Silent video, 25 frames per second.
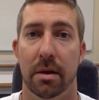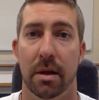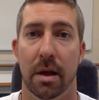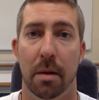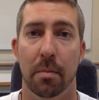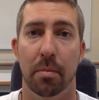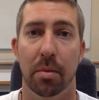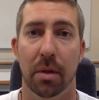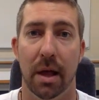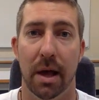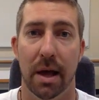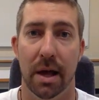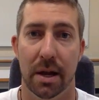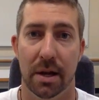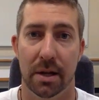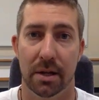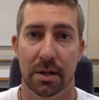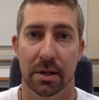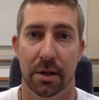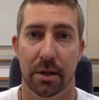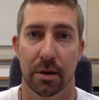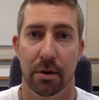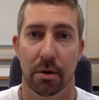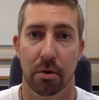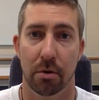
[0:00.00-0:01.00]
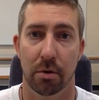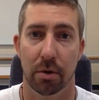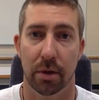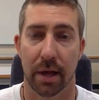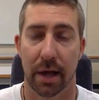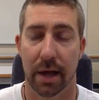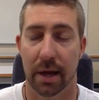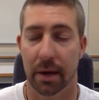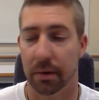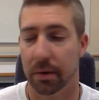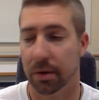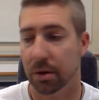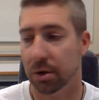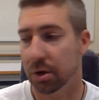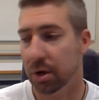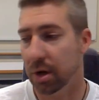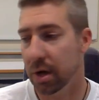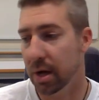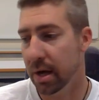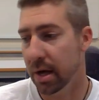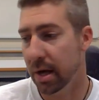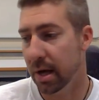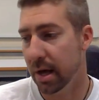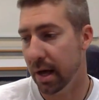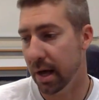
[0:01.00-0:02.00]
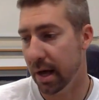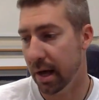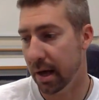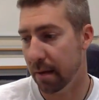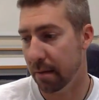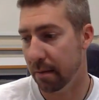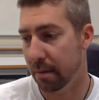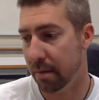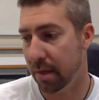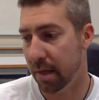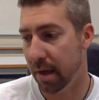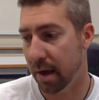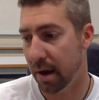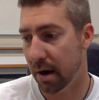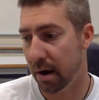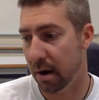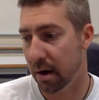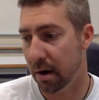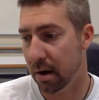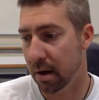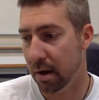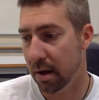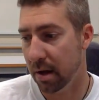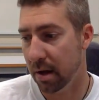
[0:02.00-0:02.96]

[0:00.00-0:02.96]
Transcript: apply it into their own language there.